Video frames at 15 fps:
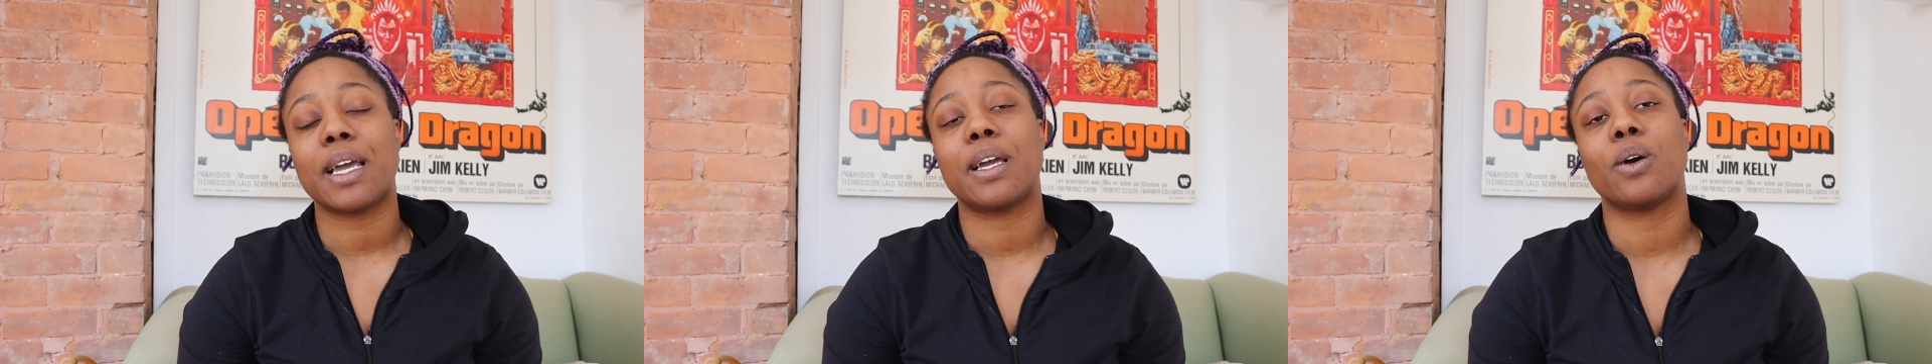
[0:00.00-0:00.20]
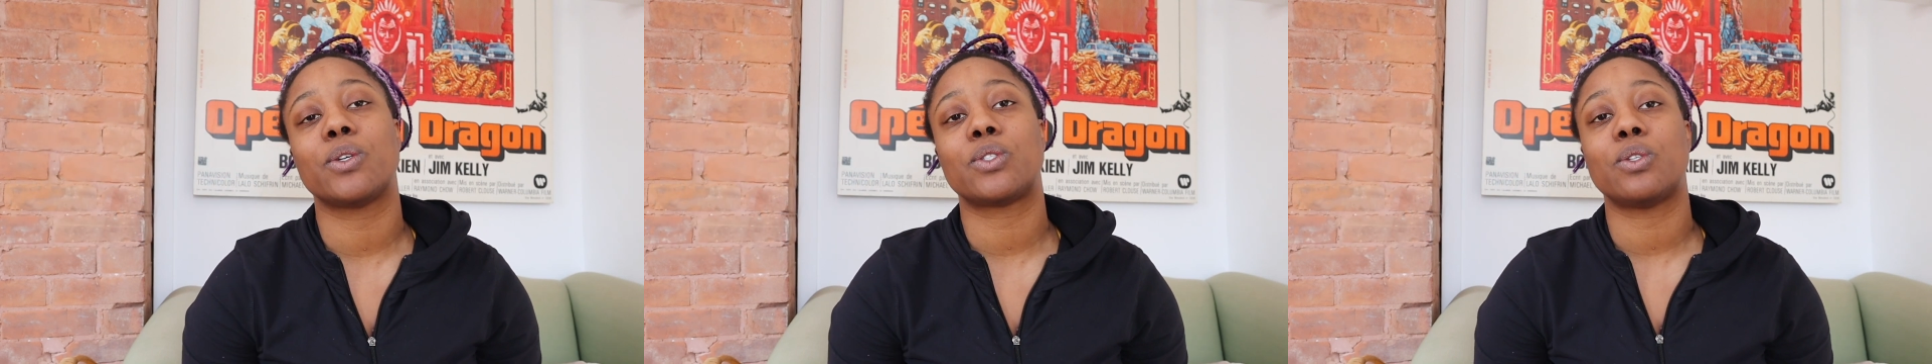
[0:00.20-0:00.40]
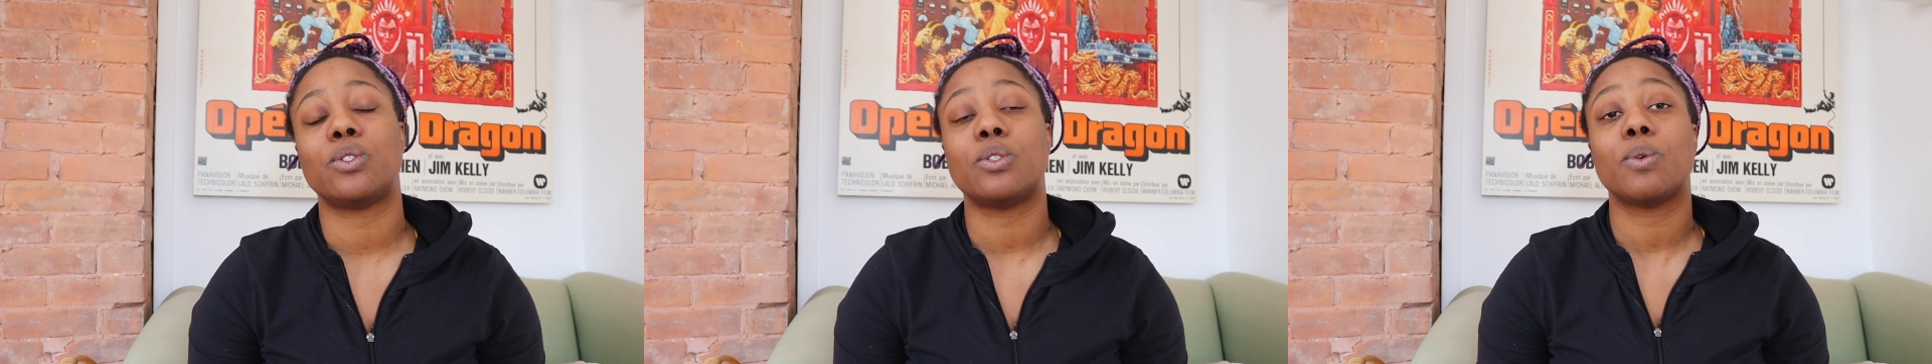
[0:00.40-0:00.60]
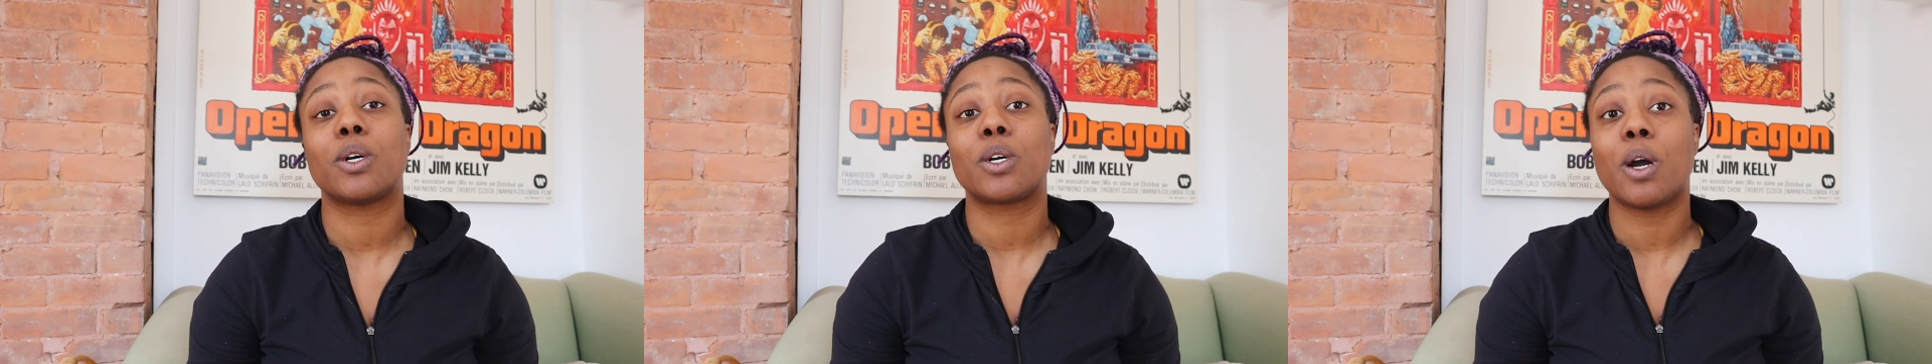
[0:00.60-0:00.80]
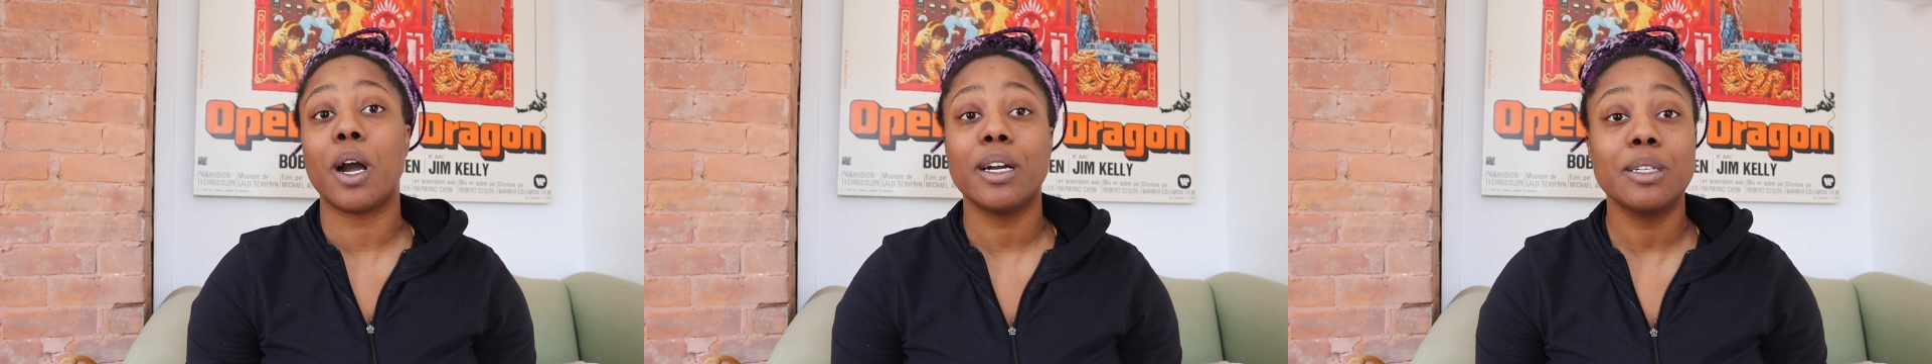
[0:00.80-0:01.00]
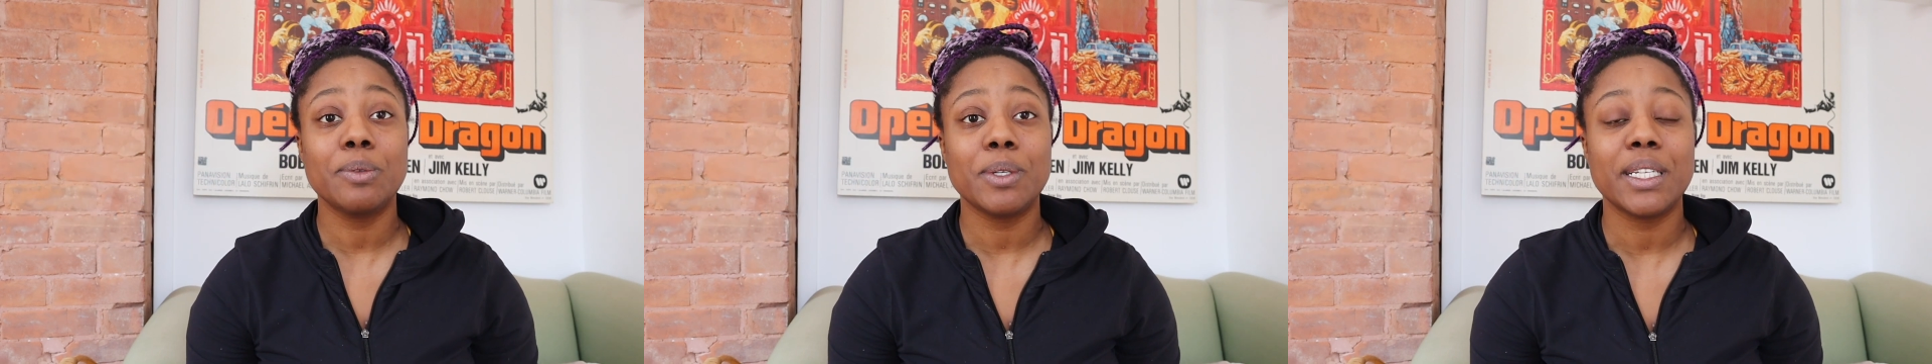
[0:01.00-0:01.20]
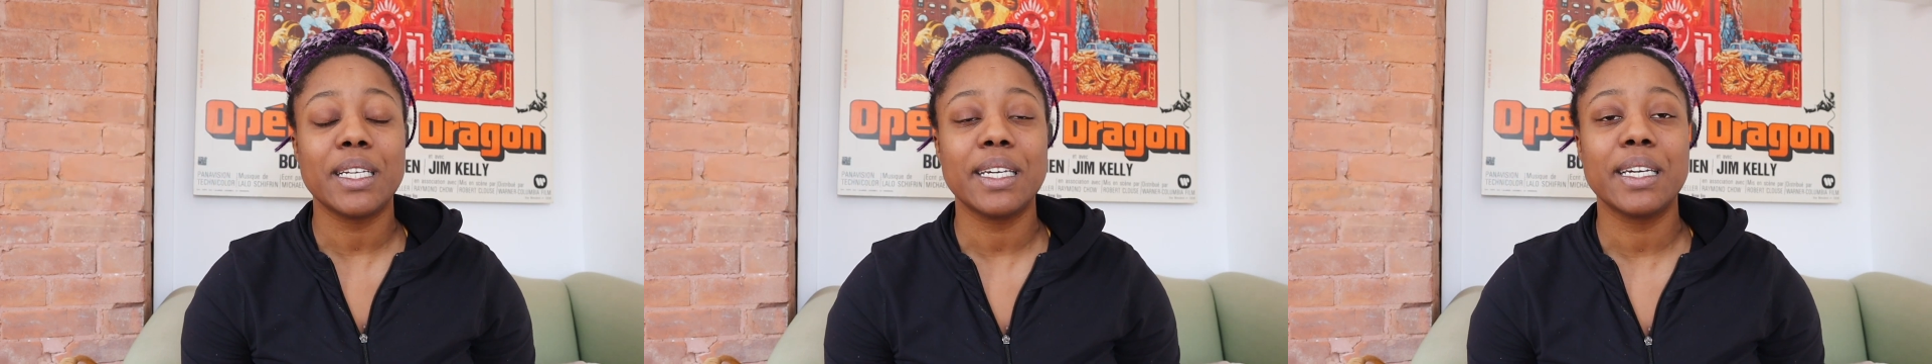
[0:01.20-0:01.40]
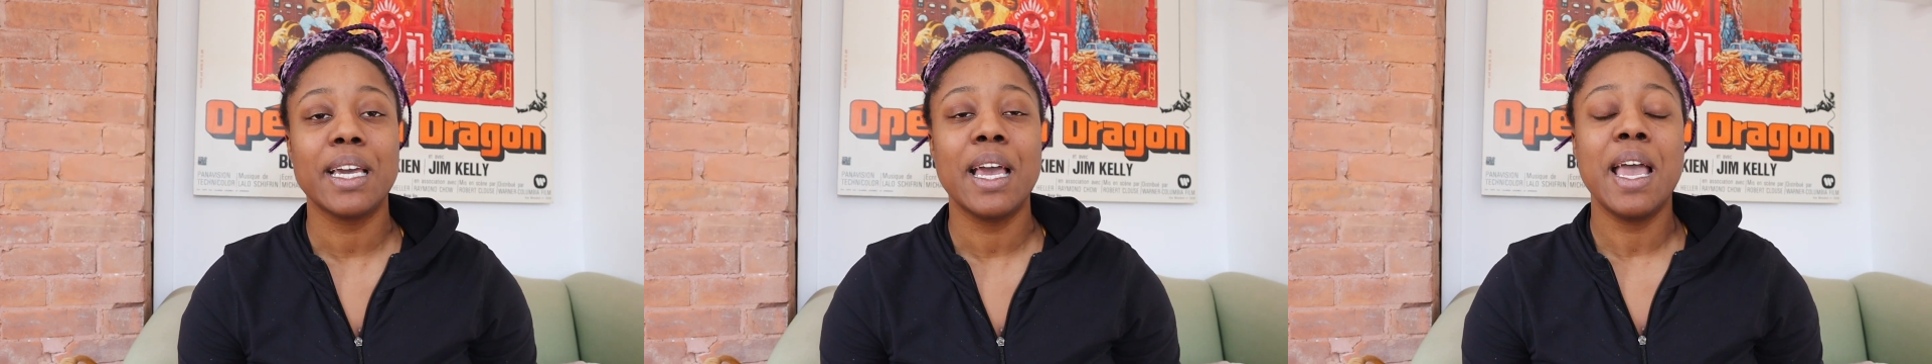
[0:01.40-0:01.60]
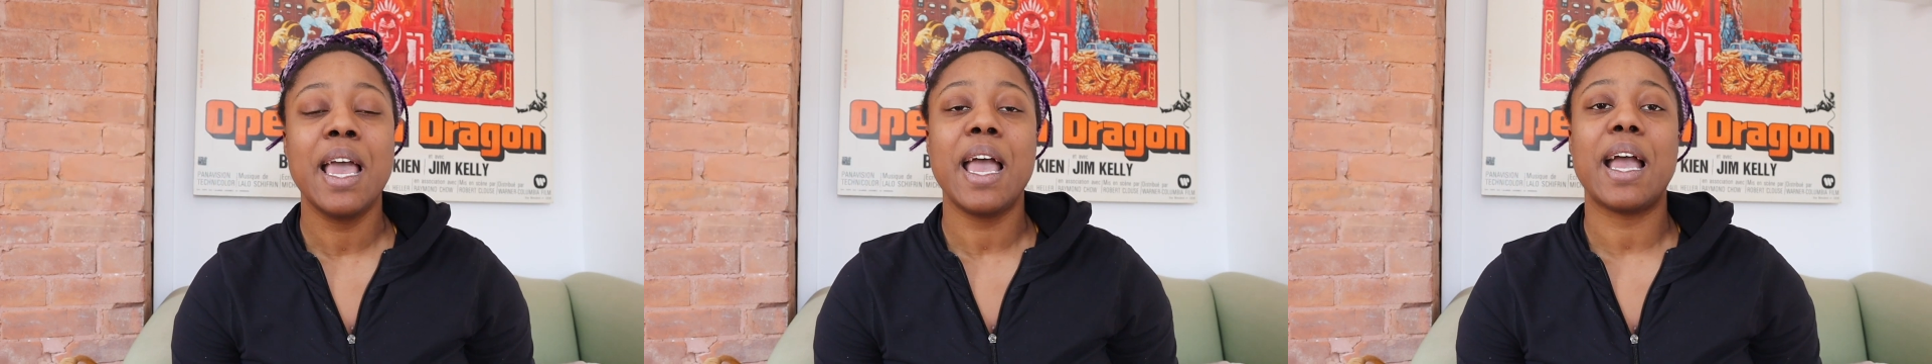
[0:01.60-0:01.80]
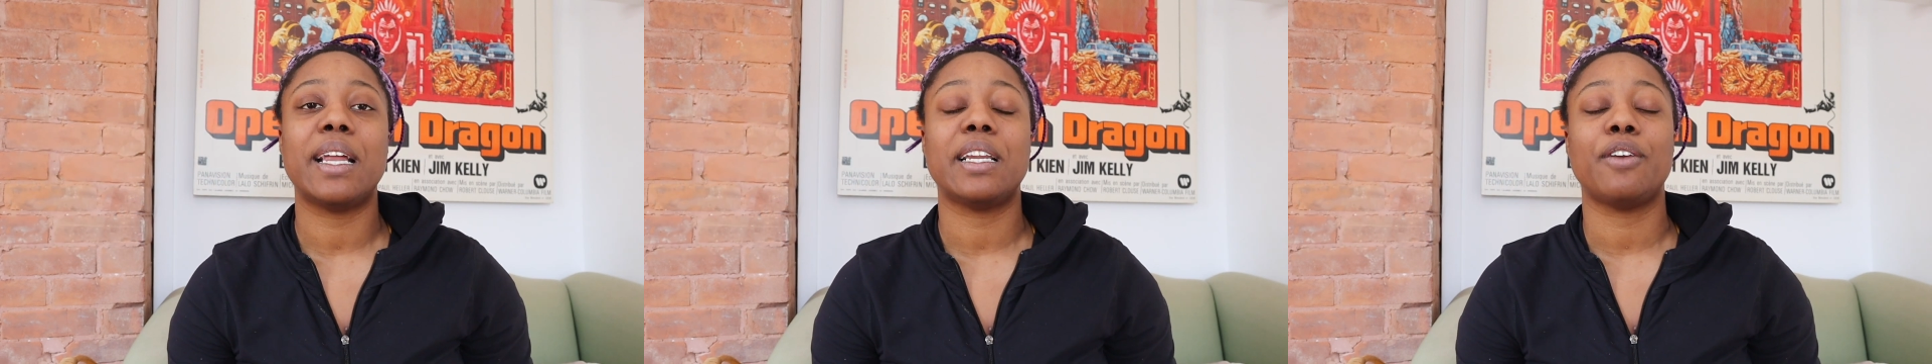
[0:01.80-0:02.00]
I also do a card reading,
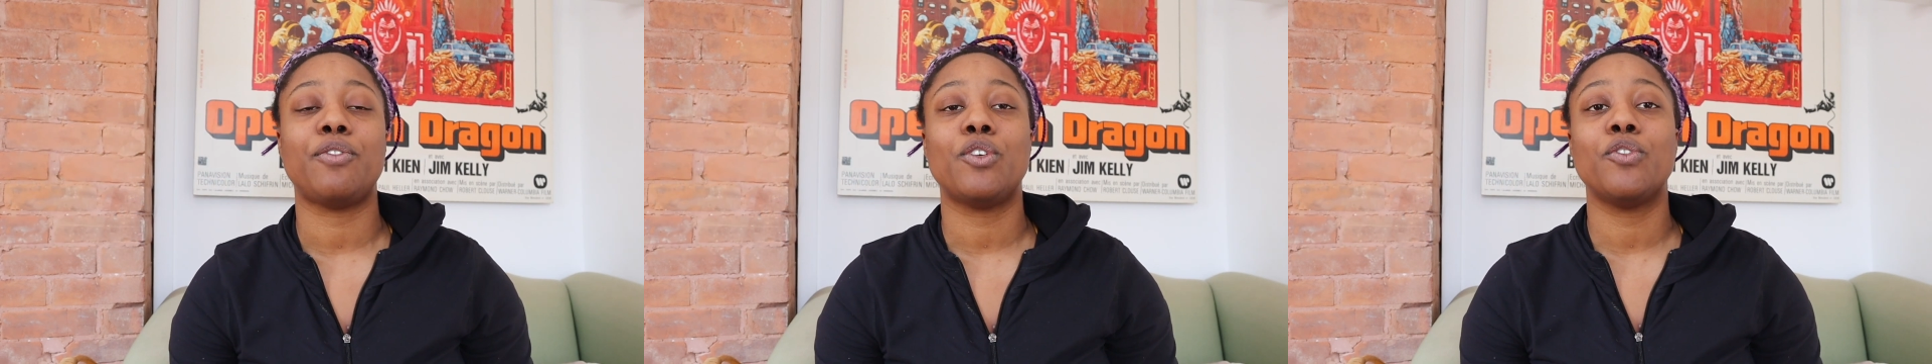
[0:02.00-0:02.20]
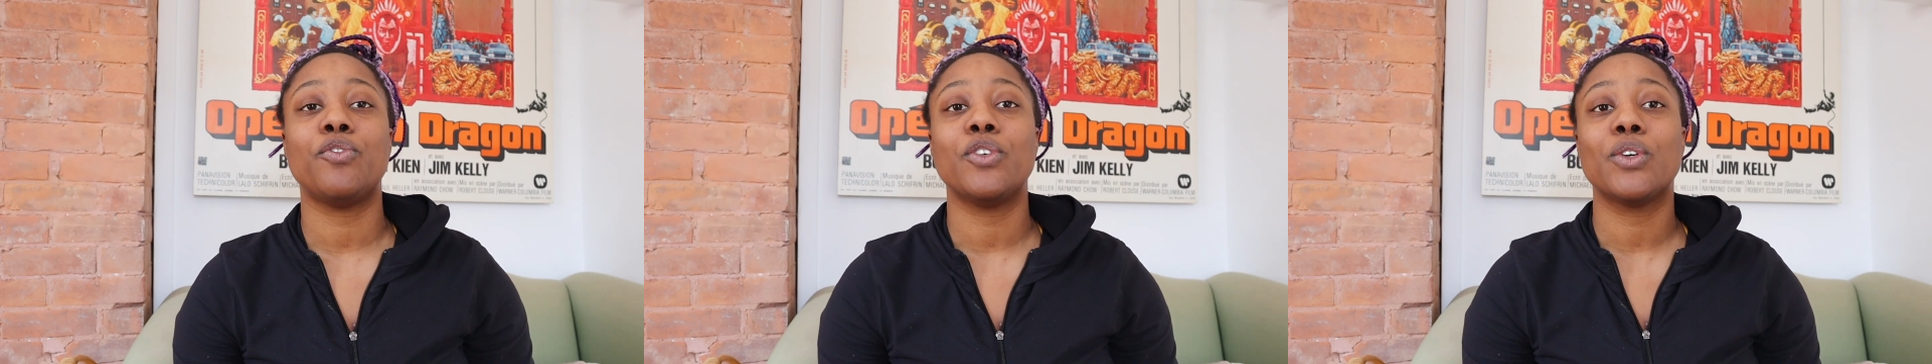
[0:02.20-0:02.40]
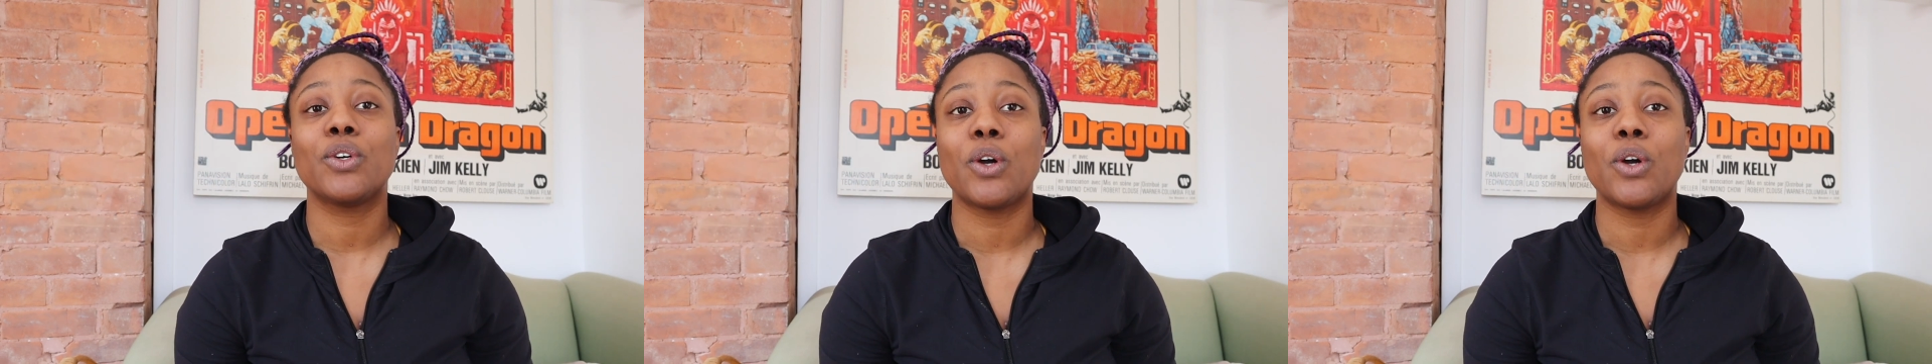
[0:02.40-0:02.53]
and if you feel